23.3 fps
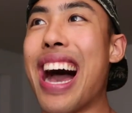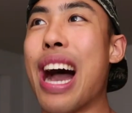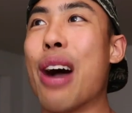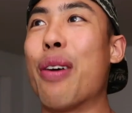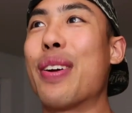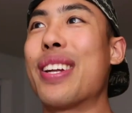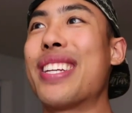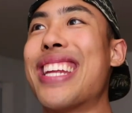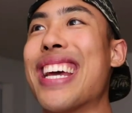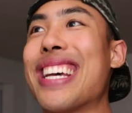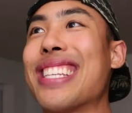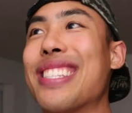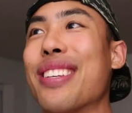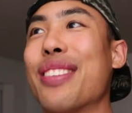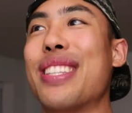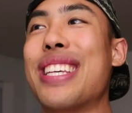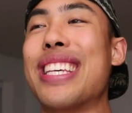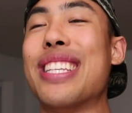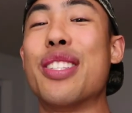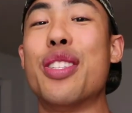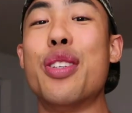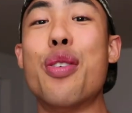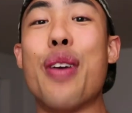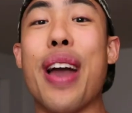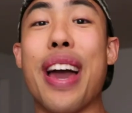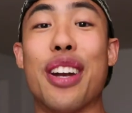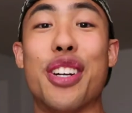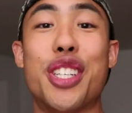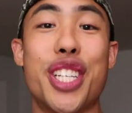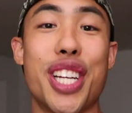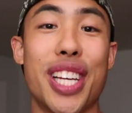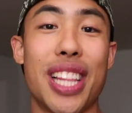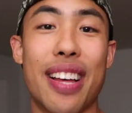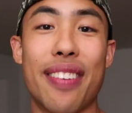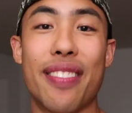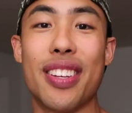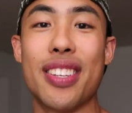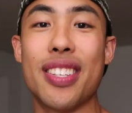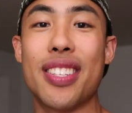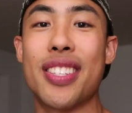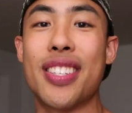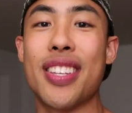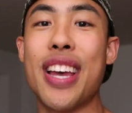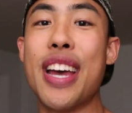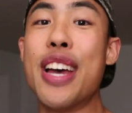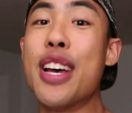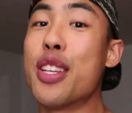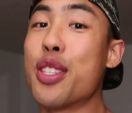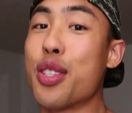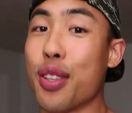I want to test out these new energy levels.